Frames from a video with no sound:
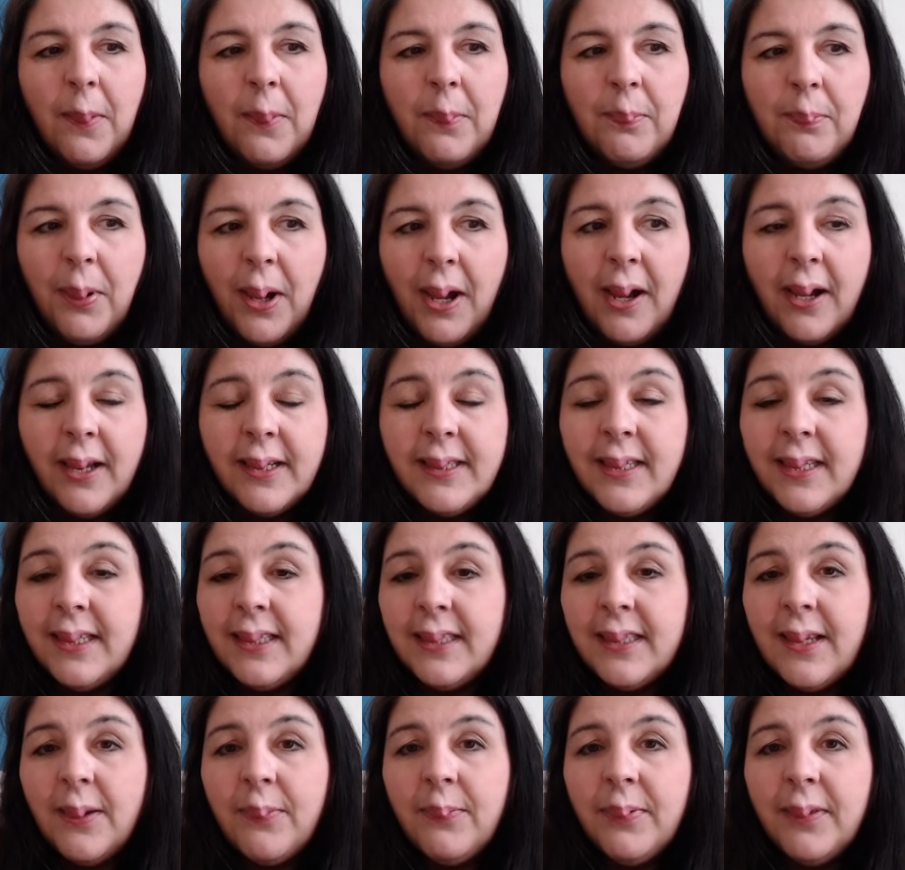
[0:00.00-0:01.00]
But
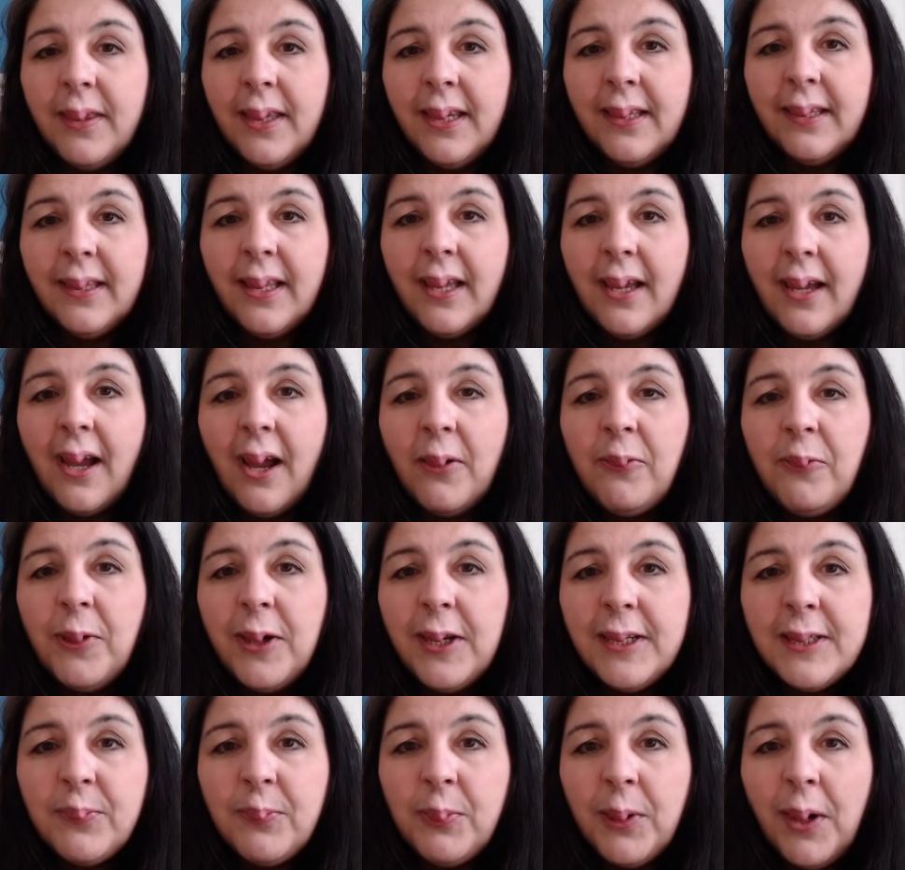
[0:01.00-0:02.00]
it's something that I'm
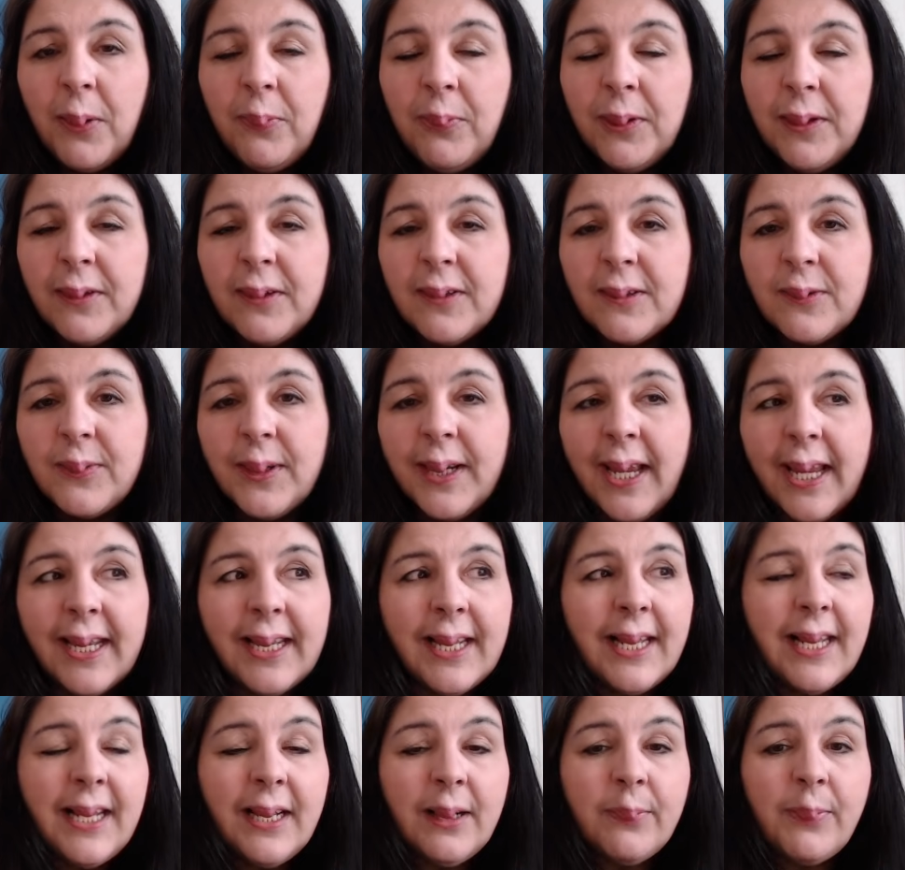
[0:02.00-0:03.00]
willing to put up with because we're getting
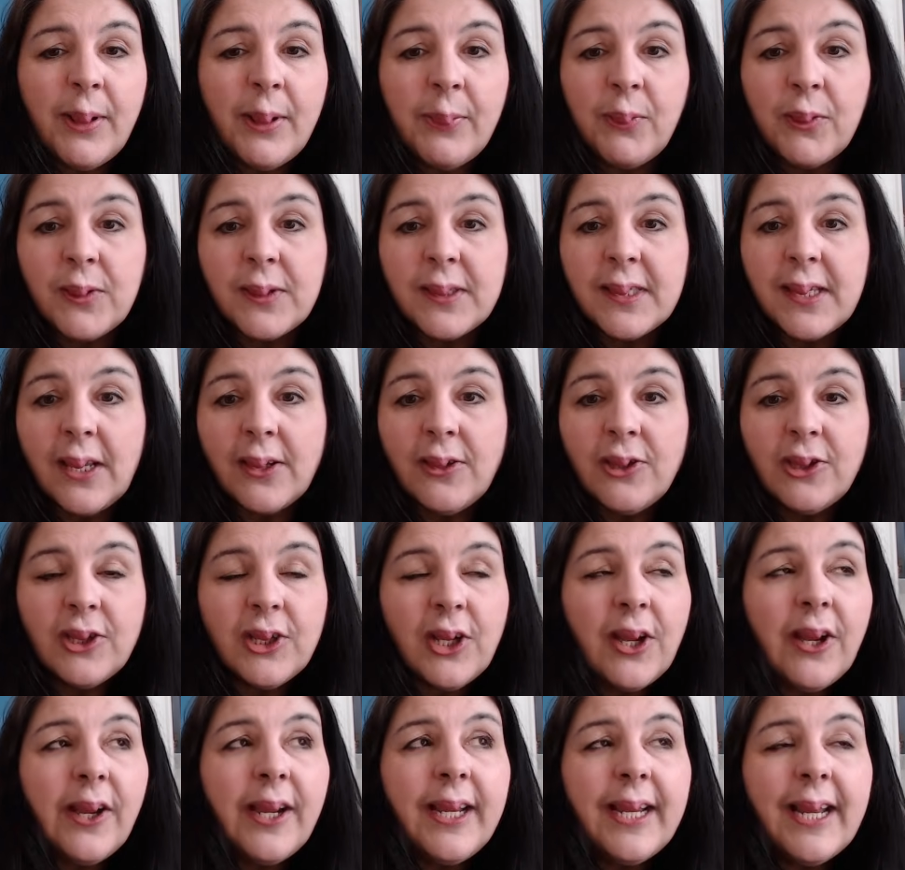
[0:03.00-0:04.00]
a little bit more
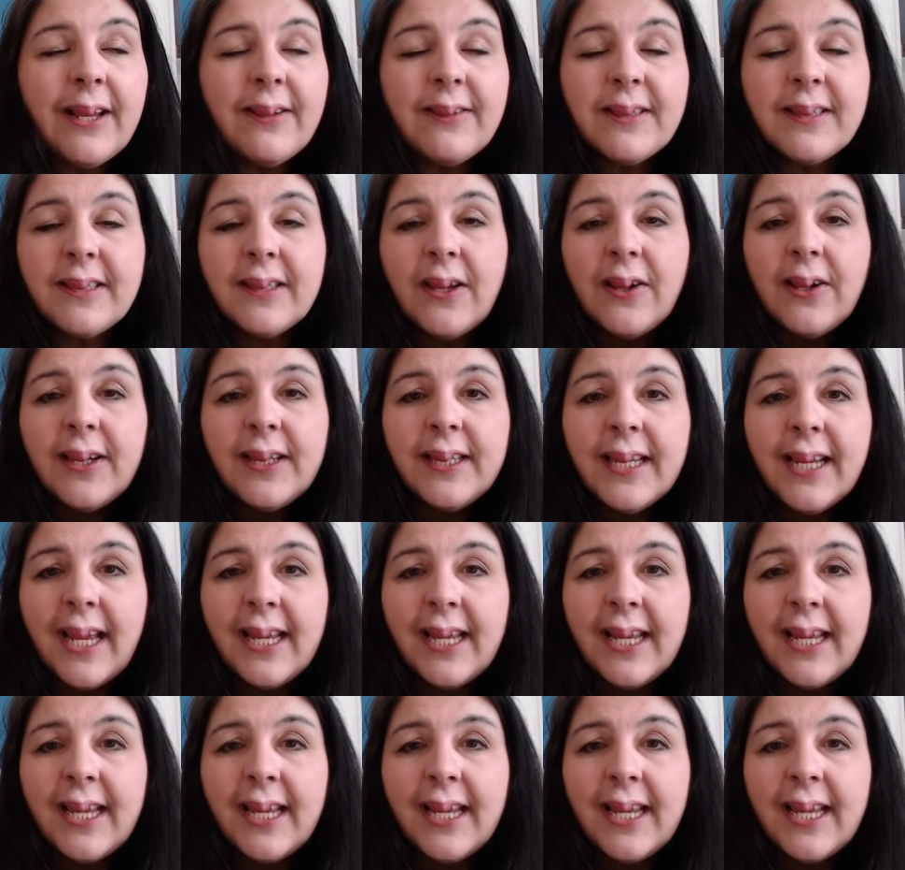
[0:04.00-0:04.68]
sunshine outside,